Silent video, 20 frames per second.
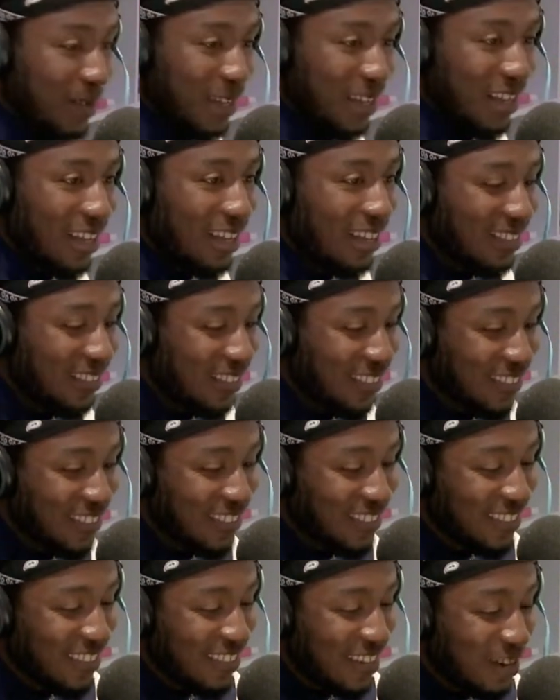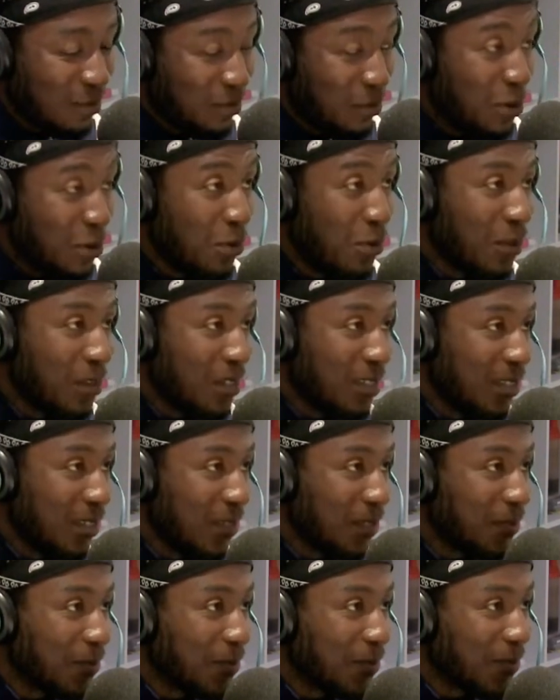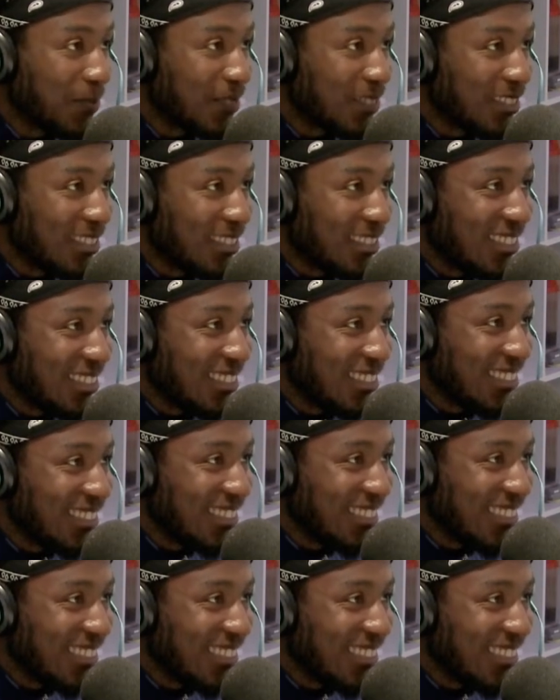here. Yep. I'm local, innit? You can't